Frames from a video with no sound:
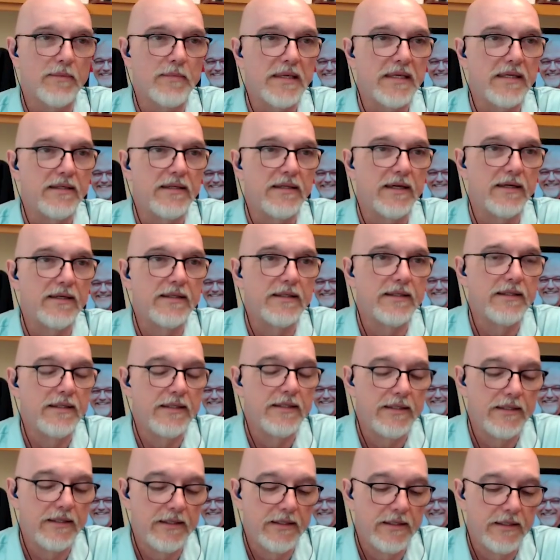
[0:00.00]
look, I mean,
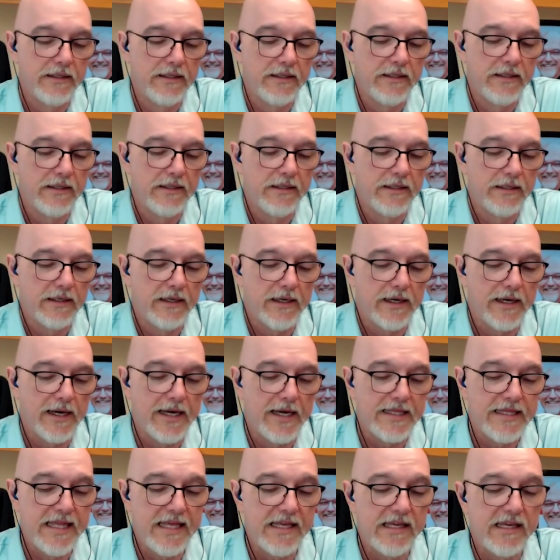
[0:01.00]

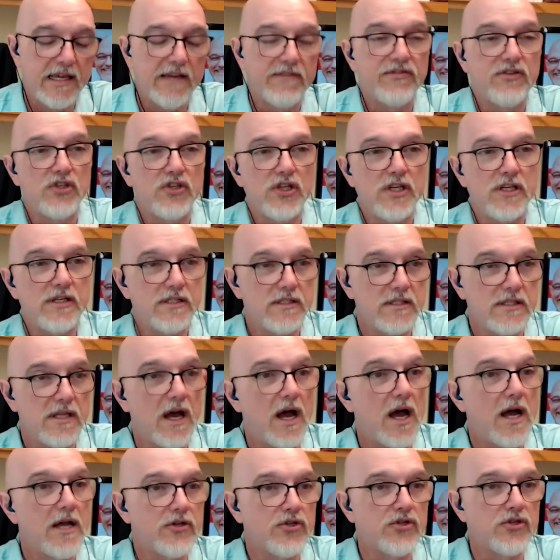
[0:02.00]
I think if she
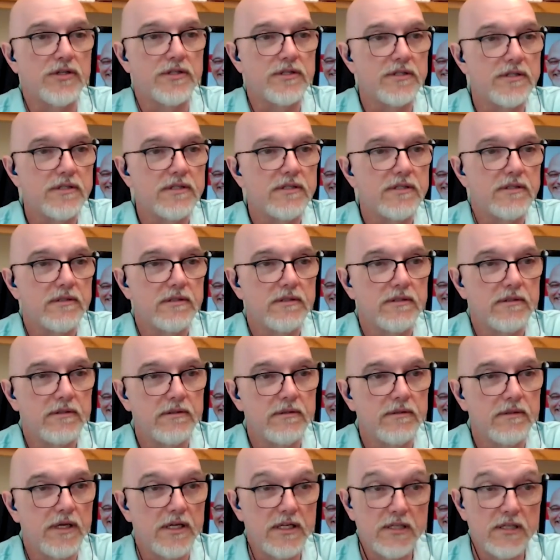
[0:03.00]
dodges,
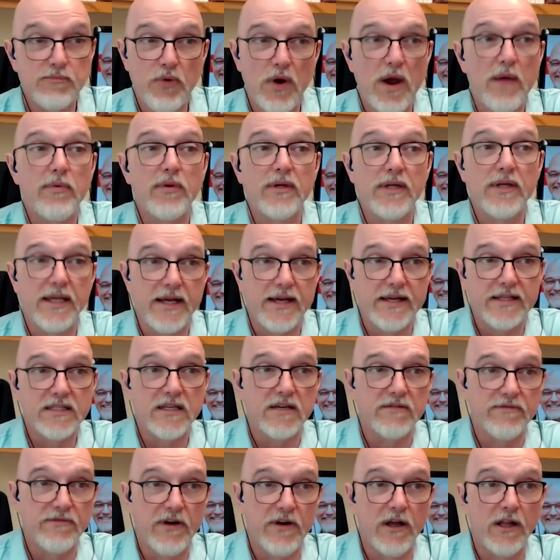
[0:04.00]
he's probably going to
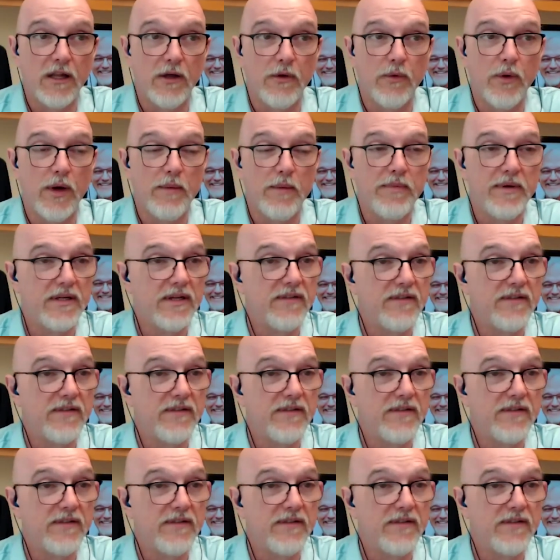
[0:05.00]
ask a follow-up.